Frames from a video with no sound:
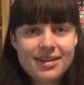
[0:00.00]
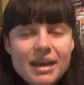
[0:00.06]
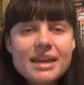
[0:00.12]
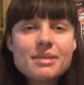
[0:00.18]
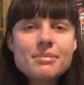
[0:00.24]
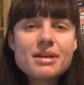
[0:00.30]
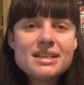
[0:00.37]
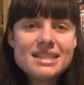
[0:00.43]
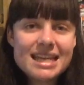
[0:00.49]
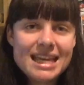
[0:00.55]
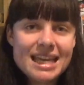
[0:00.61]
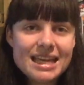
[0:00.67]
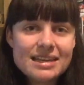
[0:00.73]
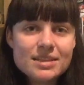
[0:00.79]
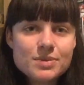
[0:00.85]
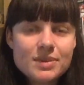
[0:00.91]
Back in my
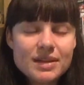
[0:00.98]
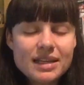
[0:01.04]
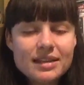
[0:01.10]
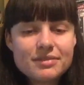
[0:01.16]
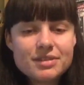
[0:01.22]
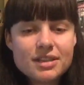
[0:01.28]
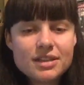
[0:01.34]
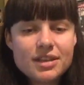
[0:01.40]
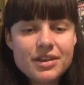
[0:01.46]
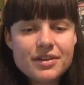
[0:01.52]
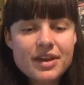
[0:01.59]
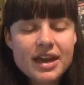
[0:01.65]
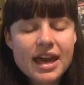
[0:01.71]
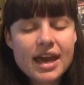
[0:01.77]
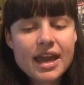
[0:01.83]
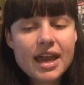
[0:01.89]
teens, when I lived in the
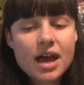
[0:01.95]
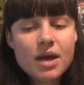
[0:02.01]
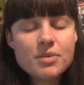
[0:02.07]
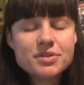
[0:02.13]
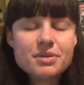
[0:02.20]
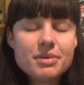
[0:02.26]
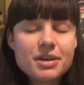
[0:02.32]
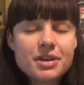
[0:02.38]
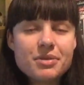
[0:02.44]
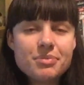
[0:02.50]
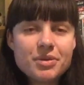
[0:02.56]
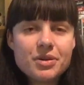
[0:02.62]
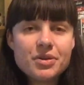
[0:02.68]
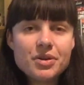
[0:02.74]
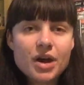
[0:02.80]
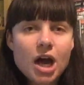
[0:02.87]
UK, I was on my
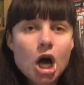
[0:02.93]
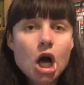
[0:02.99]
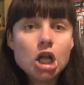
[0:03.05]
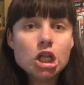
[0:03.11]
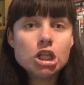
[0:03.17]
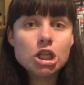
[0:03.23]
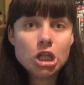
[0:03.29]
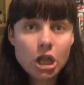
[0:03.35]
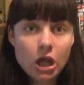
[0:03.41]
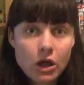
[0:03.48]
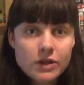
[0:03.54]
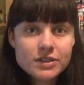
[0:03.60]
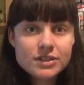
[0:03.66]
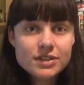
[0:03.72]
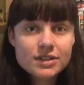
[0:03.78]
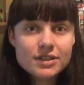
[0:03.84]
computer a
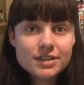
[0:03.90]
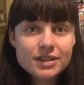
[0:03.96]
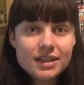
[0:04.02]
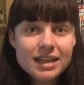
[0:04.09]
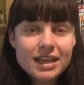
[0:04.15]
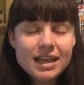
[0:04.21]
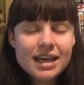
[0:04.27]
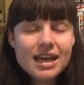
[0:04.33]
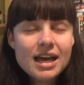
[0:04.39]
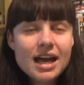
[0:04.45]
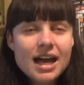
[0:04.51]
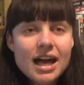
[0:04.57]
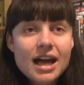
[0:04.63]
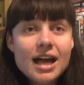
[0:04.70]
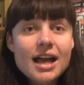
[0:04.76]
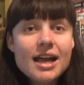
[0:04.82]
lot.
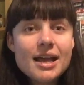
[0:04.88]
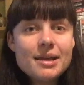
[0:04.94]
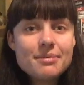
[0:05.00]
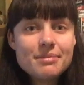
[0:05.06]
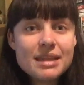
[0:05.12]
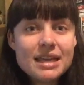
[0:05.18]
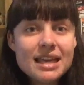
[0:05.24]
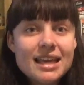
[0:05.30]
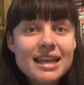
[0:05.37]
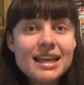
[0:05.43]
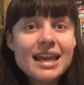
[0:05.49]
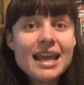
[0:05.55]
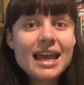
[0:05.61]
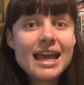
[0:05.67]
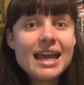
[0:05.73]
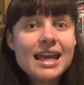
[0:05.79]
I
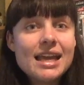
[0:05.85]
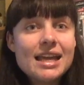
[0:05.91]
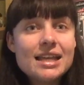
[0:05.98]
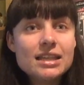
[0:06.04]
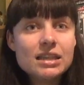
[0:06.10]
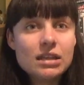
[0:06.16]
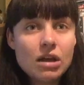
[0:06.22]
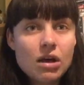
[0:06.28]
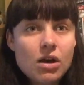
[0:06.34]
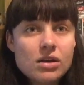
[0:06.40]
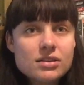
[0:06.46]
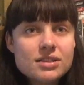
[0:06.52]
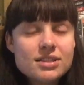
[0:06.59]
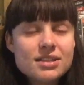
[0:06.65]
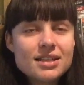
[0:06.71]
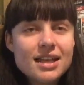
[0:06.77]
mean a
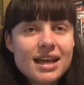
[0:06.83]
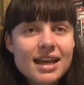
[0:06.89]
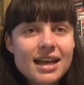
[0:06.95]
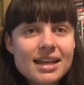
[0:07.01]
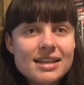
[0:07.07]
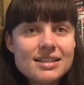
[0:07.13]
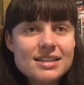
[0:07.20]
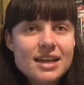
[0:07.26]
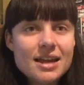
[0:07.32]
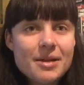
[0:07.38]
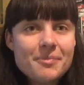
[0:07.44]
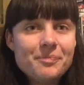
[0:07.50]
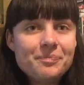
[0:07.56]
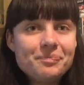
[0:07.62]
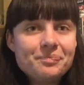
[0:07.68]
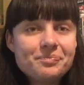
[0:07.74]
lot.
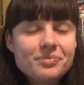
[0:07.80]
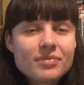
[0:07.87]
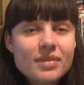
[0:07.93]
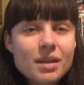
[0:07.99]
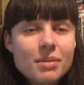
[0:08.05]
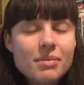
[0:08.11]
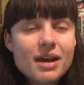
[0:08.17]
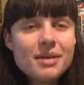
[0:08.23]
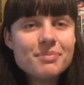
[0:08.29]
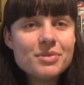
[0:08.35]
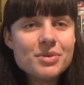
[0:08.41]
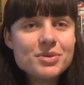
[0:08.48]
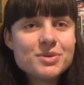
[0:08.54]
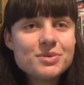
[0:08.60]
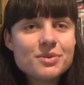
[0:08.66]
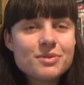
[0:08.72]
And my
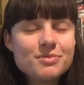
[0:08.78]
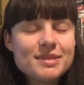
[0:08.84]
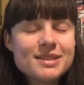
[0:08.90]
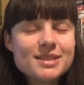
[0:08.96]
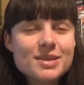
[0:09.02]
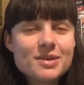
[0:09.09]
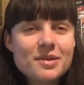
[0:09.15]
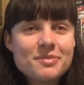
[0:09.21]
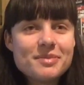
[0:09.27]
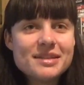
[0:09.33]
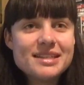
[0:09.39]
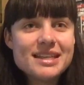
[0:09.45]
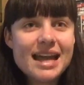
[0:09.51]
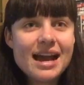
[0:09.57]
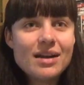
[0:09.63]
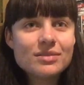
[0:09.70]
moods would be so up
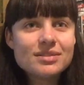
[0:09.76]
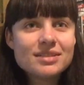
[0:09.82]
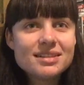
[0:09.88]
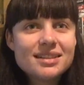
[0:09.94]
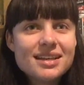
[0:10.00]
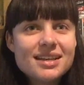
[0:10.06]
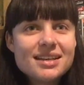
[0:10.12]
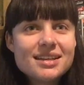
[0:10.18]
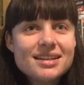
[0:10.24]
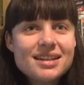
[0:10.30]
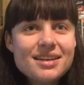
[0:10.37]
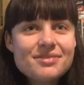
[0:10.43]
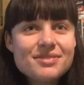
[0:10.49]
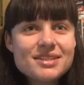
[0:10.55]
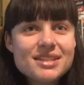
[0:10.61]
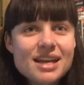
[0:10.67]
and down.
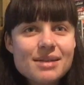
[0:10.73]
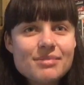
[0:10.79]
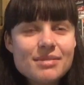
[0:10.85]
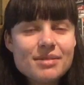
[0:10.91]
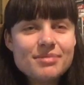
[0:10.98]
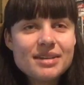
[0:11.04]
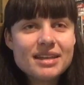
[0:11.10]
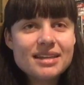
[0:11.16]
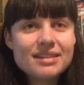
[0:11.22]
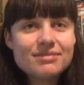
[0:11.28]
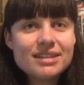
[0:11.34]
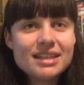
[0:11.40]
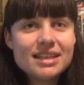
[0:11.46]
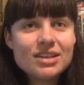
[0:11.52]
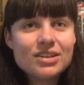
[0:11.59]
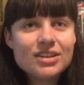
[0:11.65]
Half the time I'd be
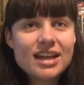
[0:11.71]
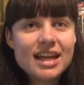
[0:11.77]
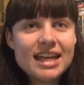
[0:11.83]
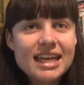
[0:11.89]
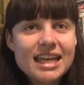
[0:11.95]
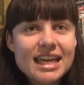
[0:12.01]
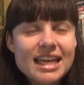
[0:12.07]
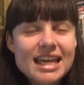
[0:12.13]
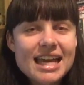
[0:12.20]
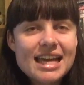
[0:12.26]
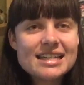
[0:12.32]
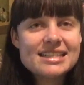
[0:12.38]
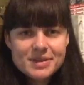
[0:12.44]
really cranky, I guess.